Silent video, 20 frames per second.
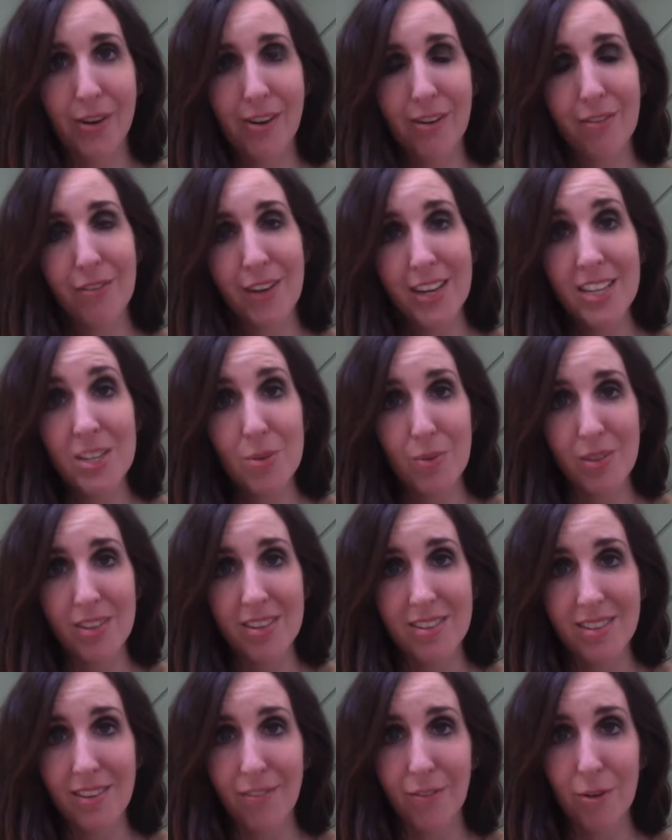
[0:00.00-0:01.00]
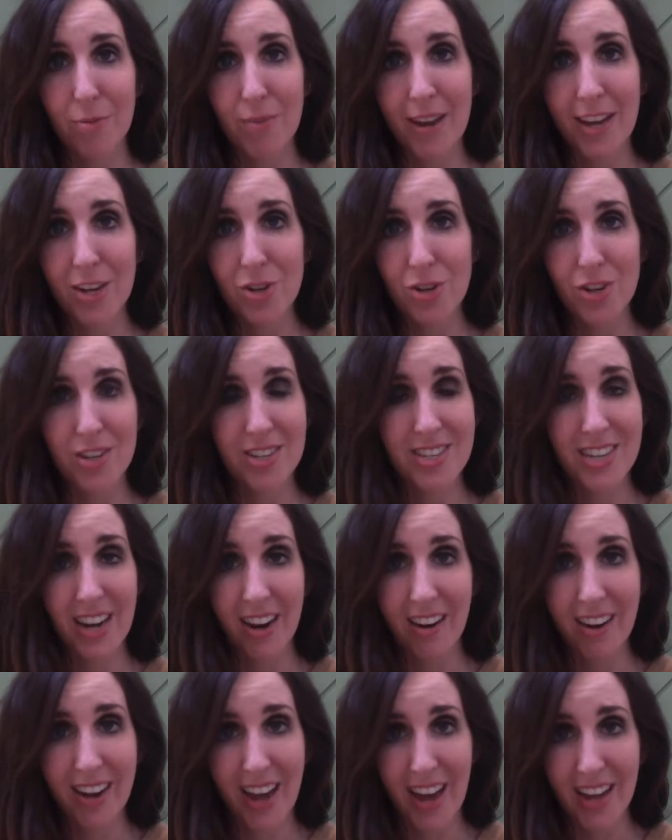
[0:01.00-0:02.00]
you're faced with this information
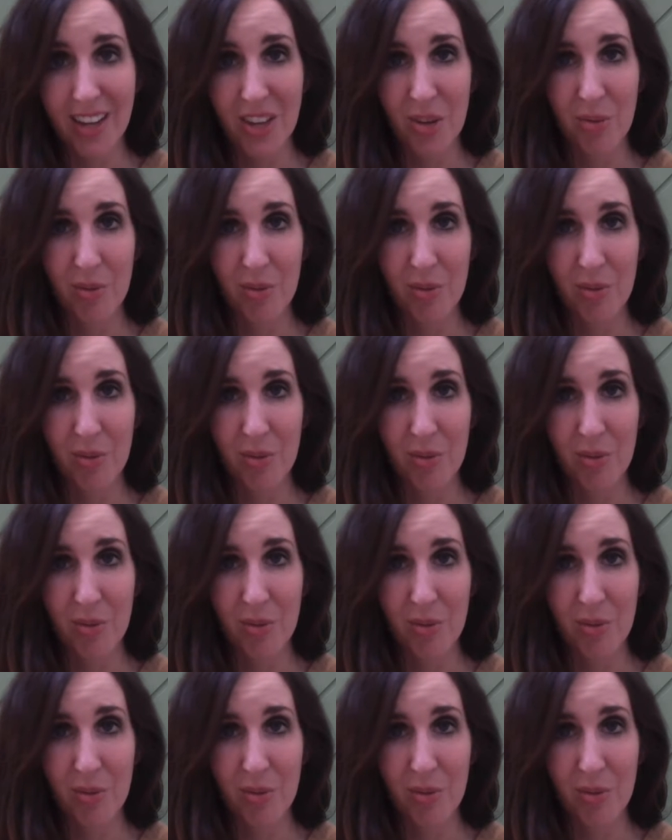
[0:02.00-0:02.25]
staring at you